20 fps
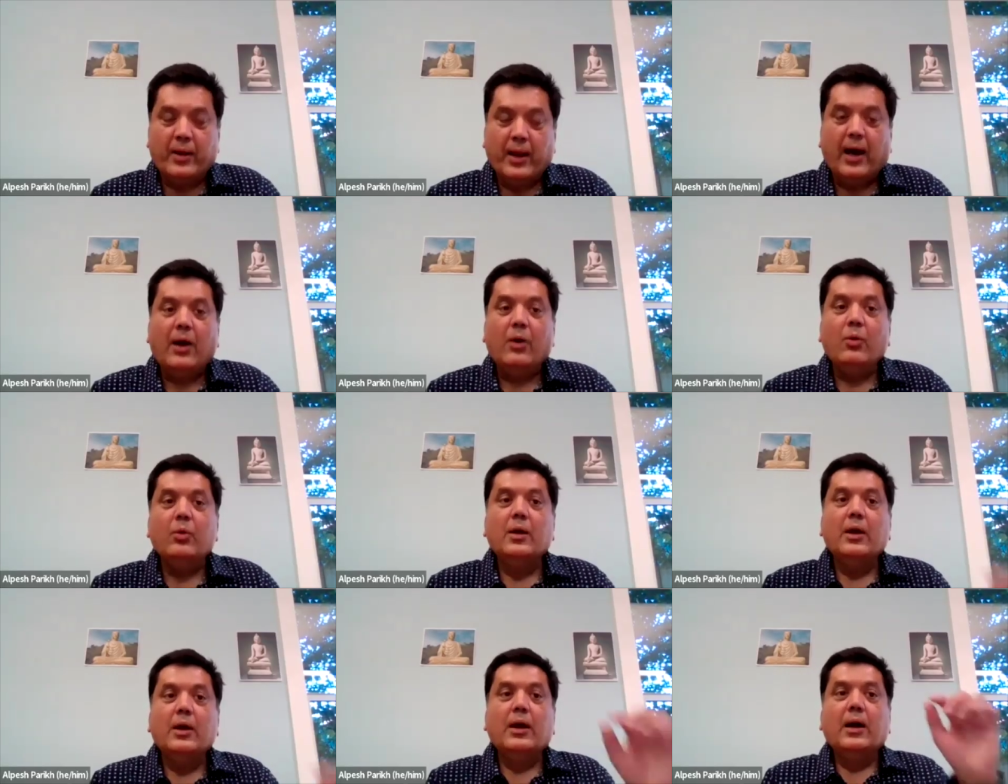So
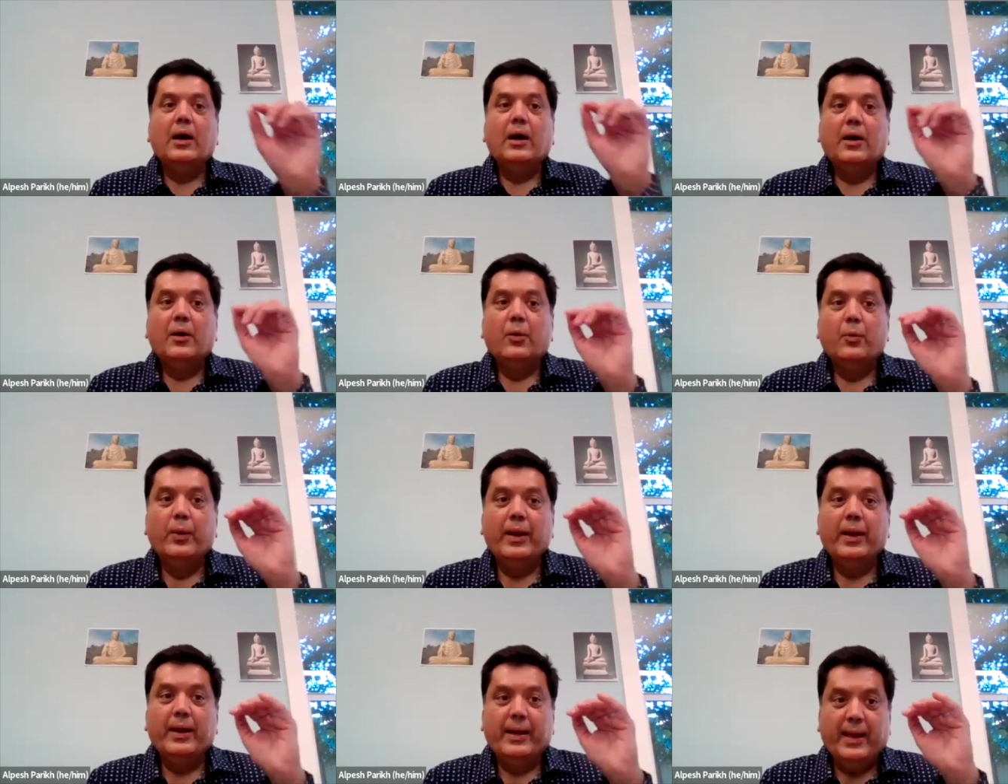now
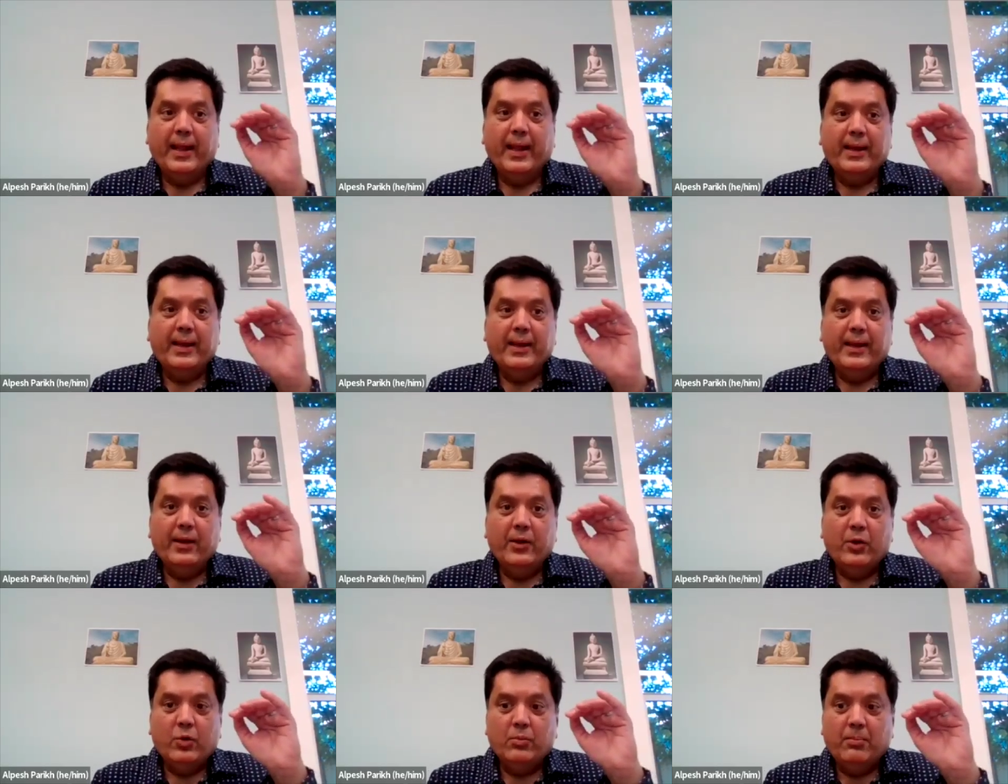we
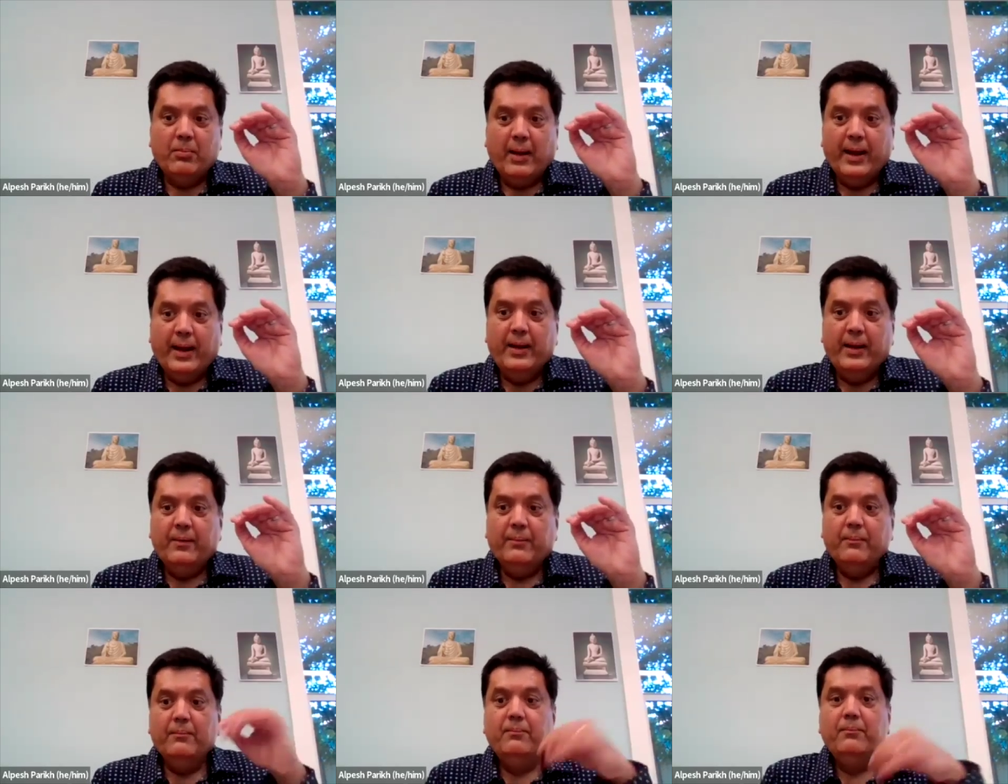take into
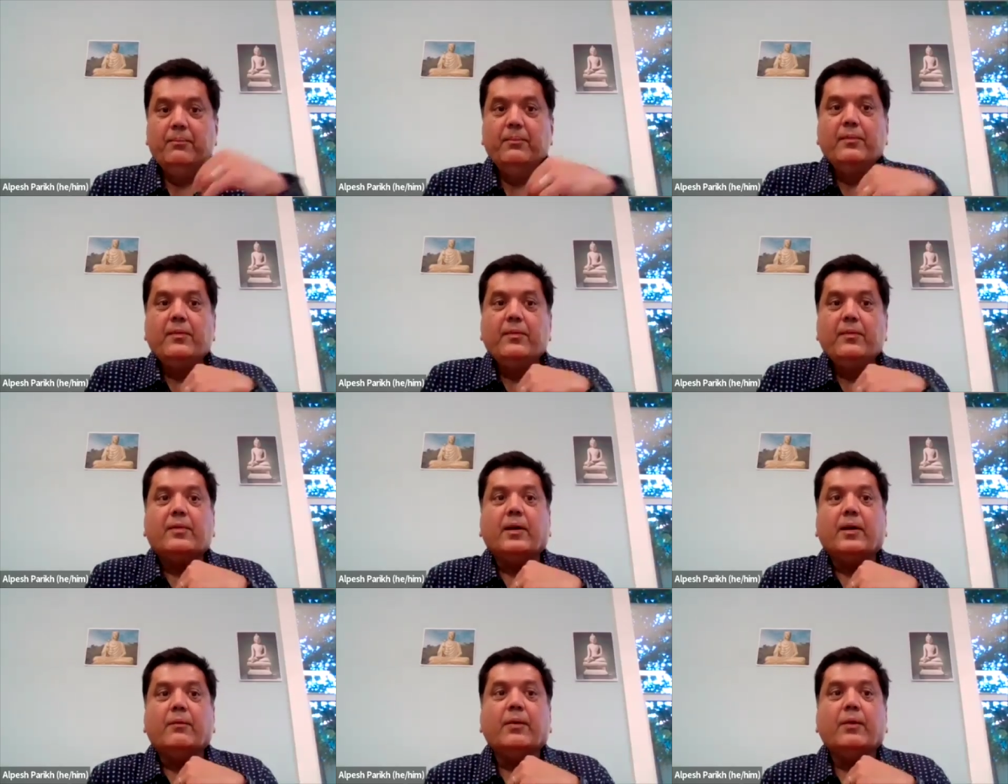mind
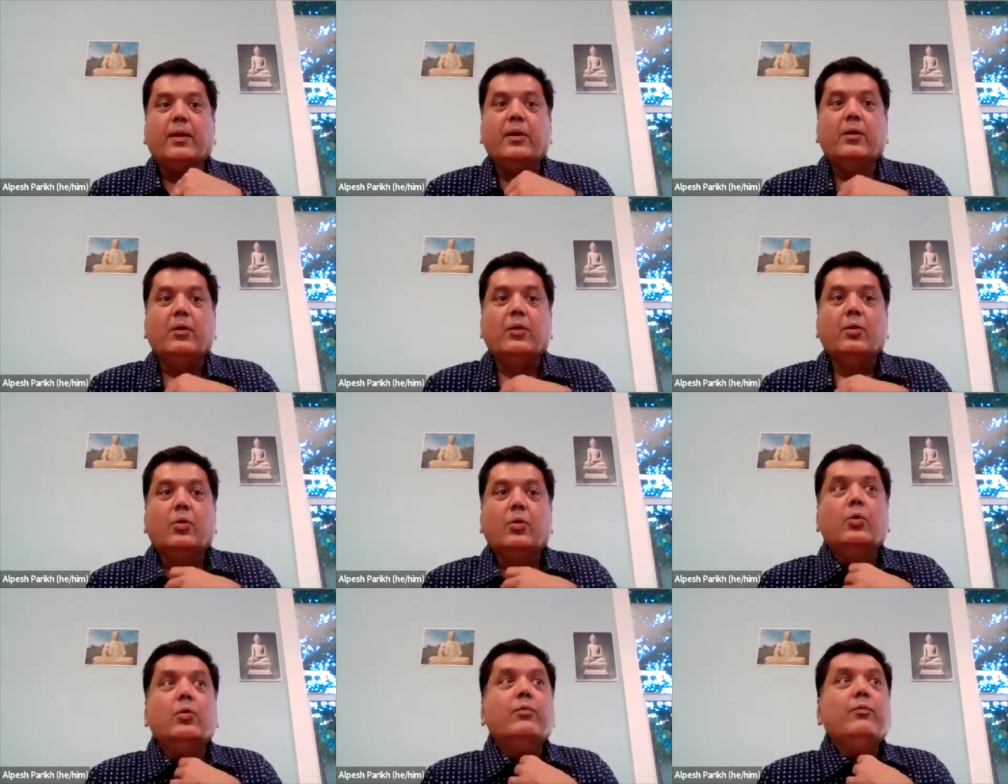
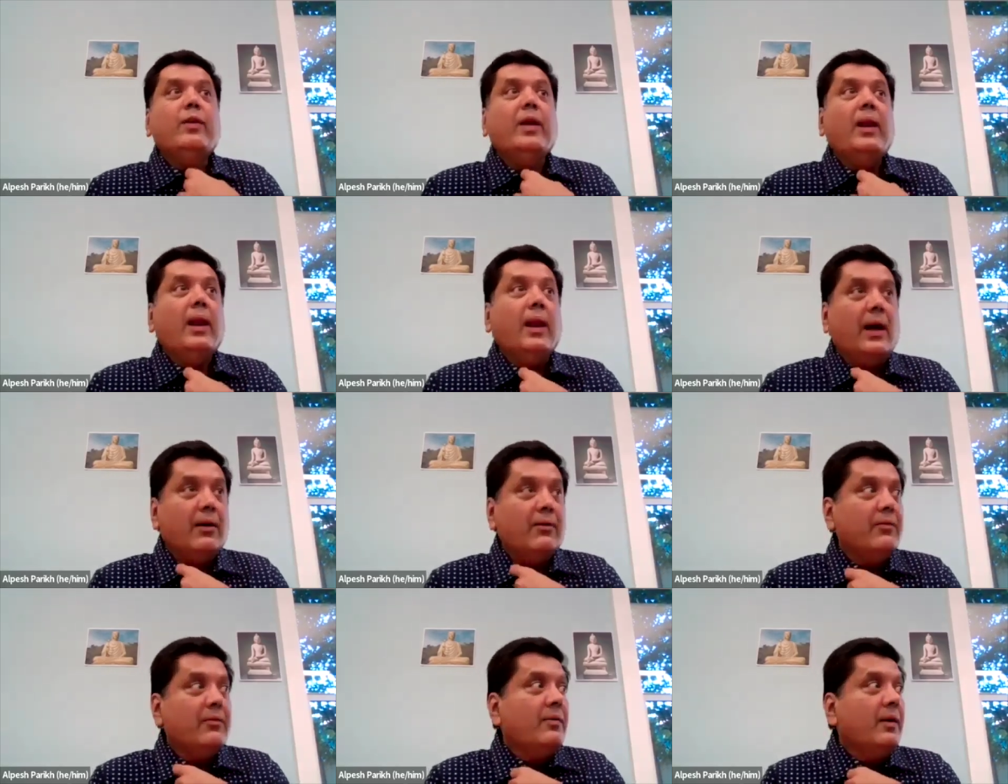someone whom we
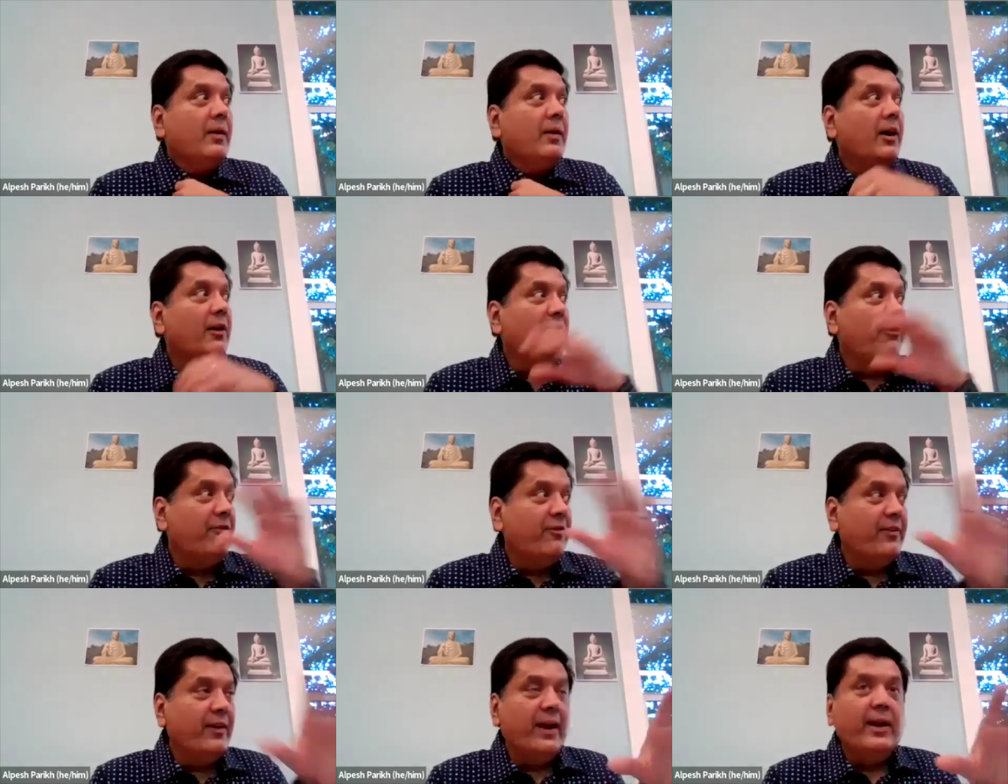love,
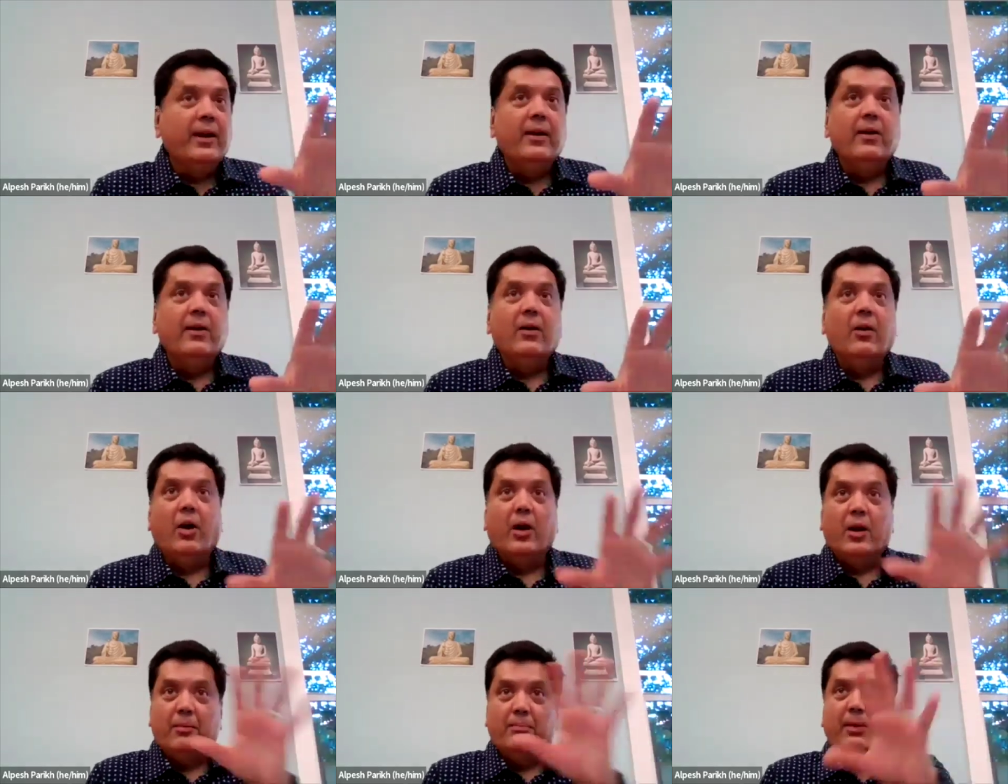a friend
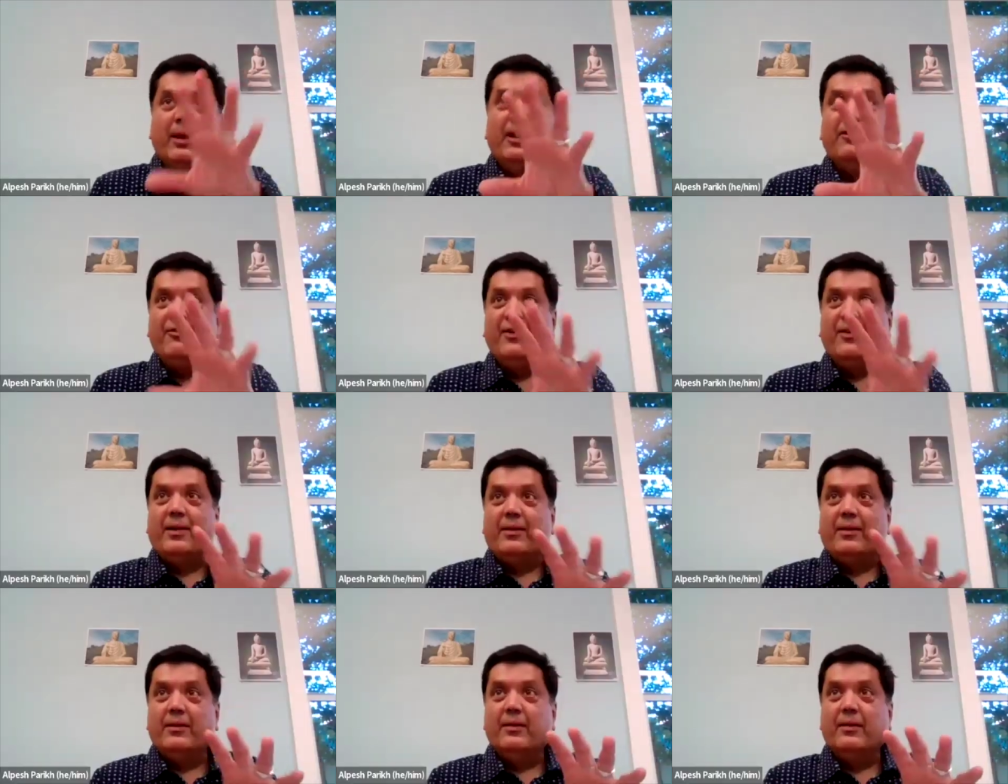or a
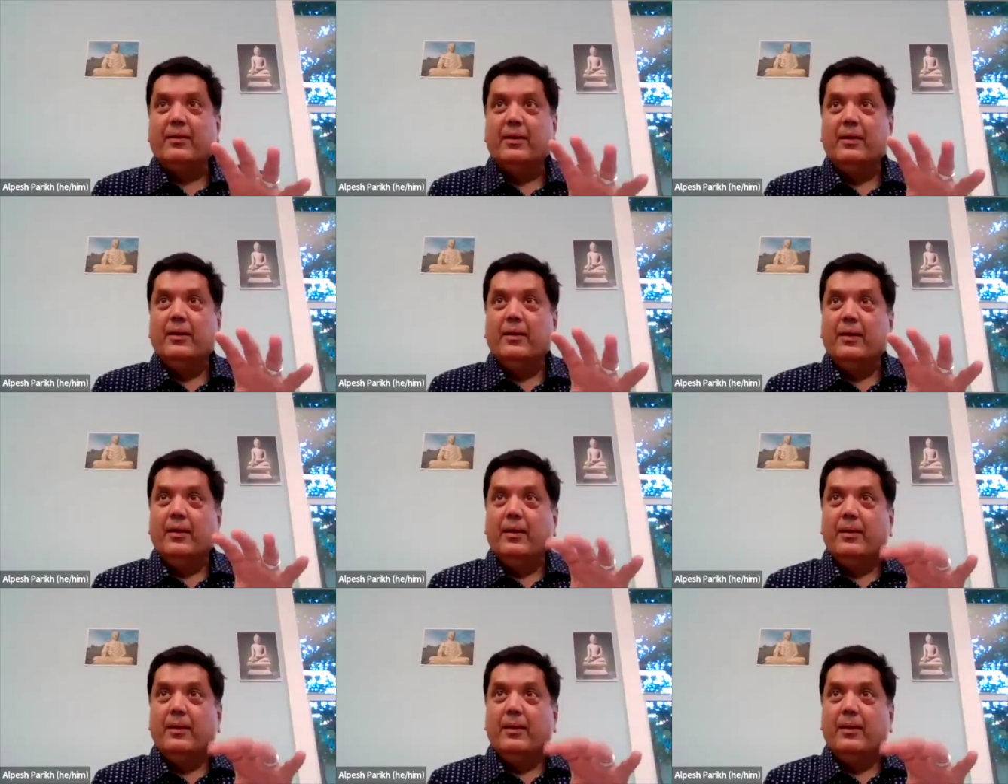benefactor